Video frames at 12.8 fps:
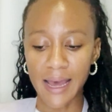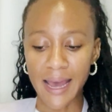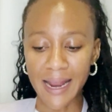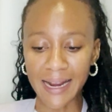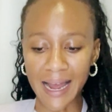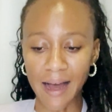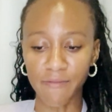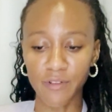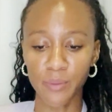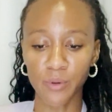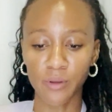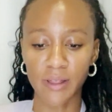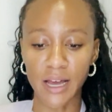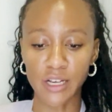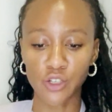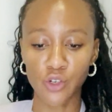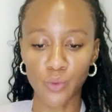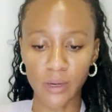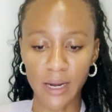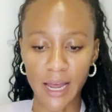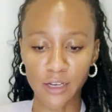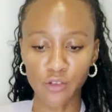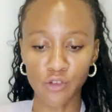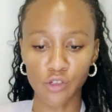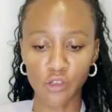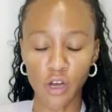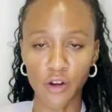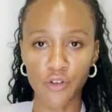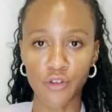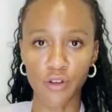and comfortable that you would like to start